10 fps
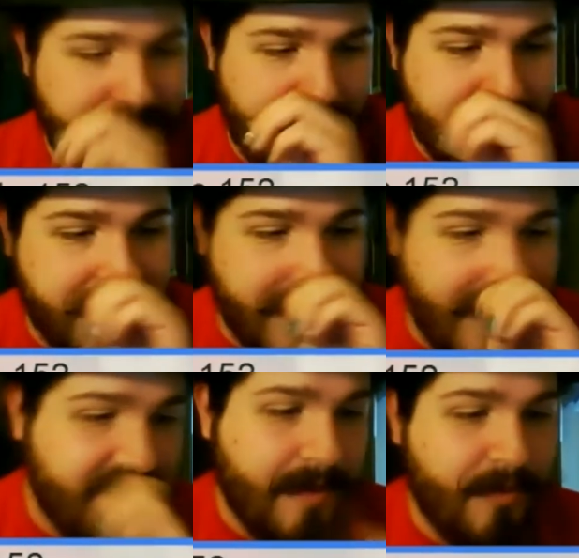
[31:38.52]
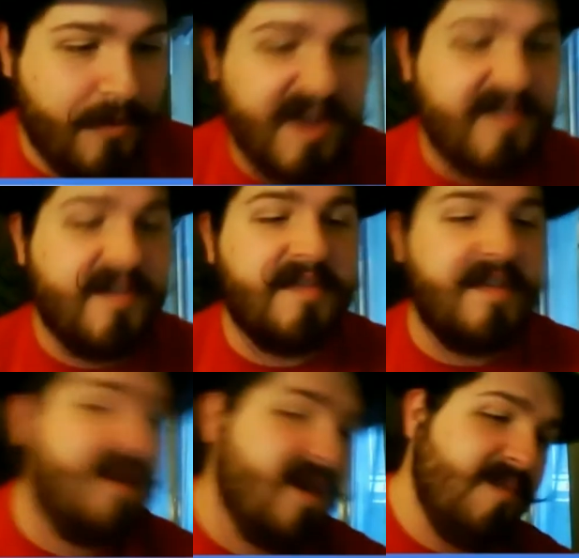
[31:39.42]
Mouse with the lightsaber
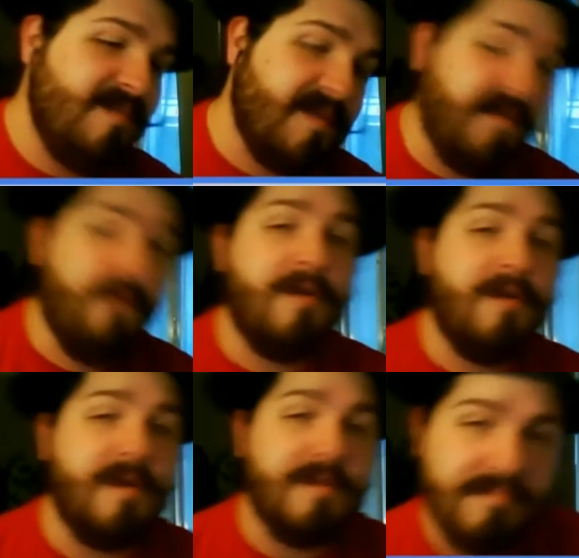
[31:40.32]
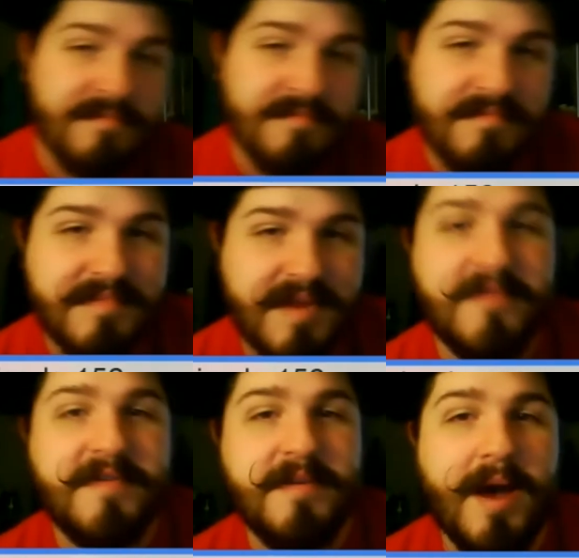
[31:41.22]
existed before
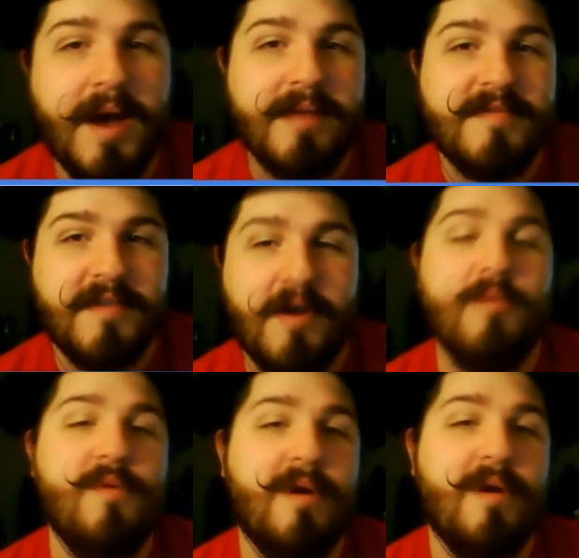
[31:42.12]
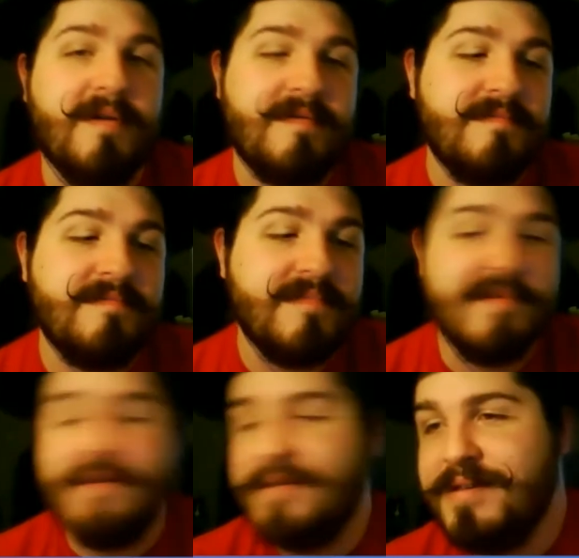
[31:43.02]
Disney bought Star Wars.
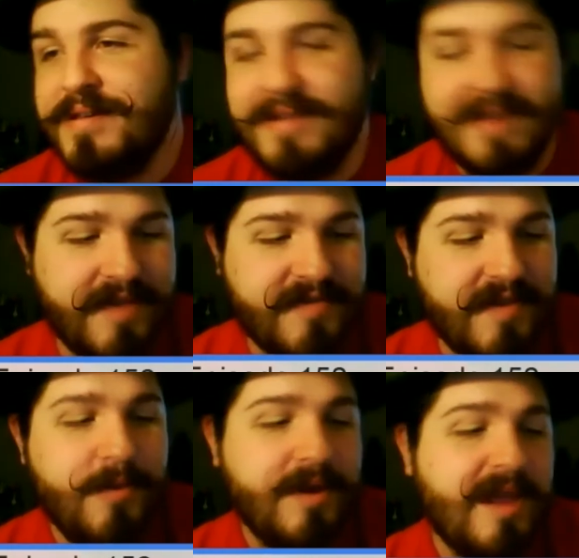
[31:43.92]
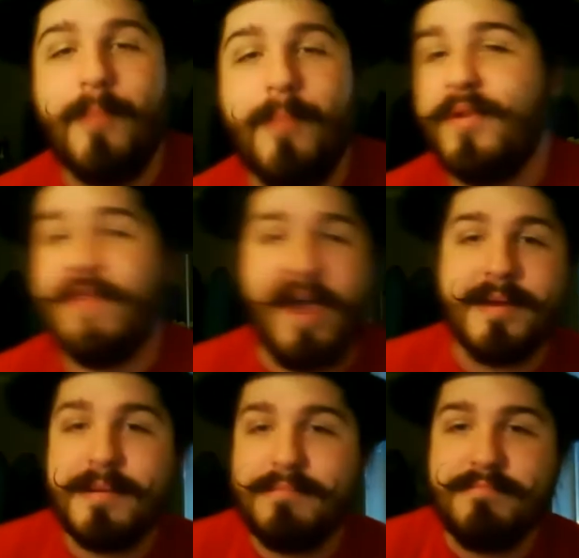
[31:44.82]
Like someone came up with
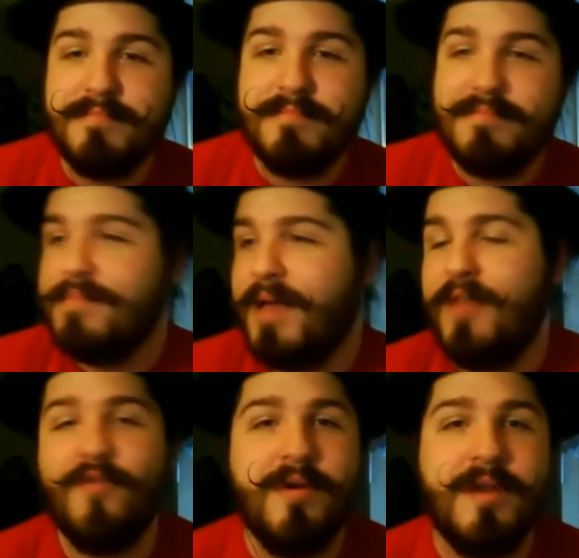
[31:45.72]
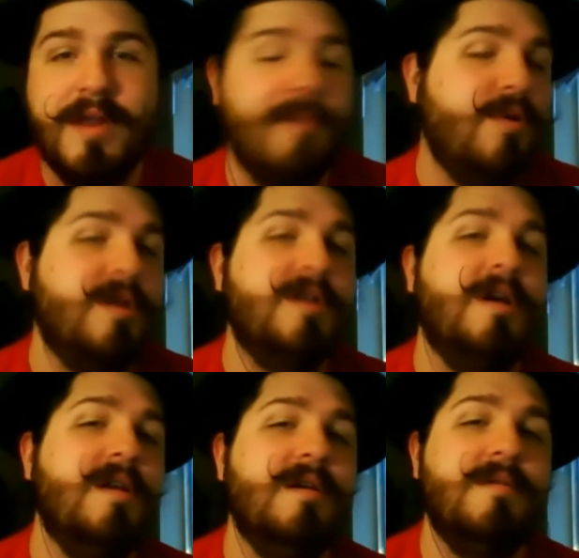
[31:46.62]
that and drew it and put it
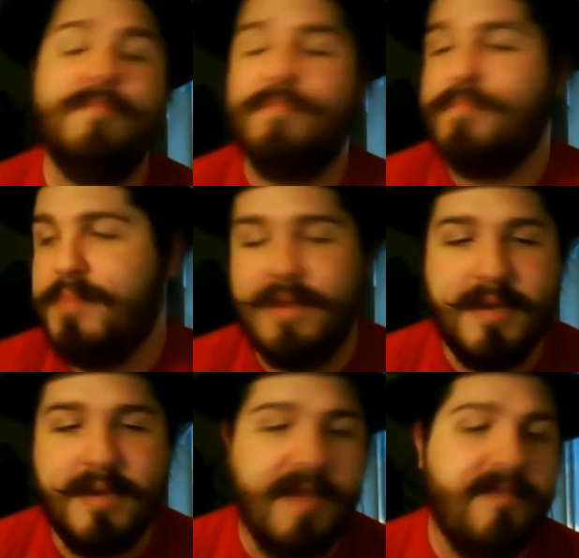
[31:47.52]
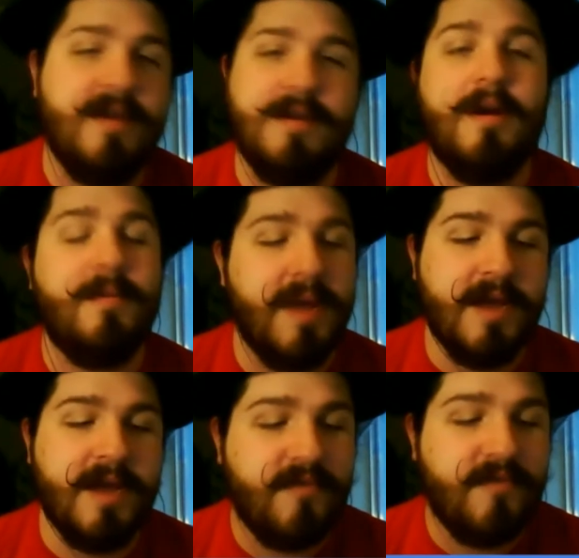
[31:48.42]
on a DeviantArt
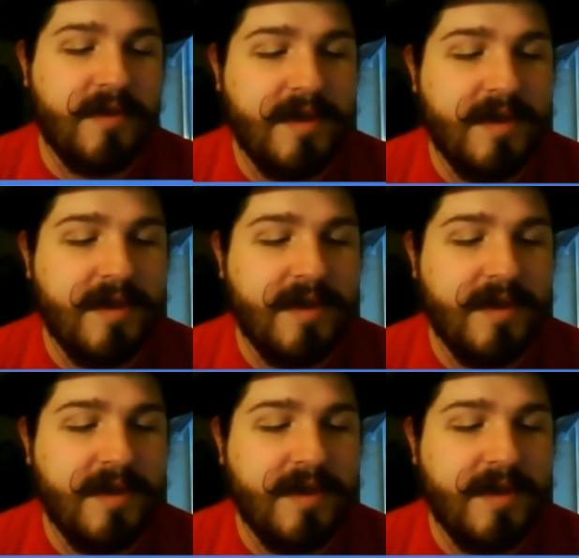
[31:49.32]
page.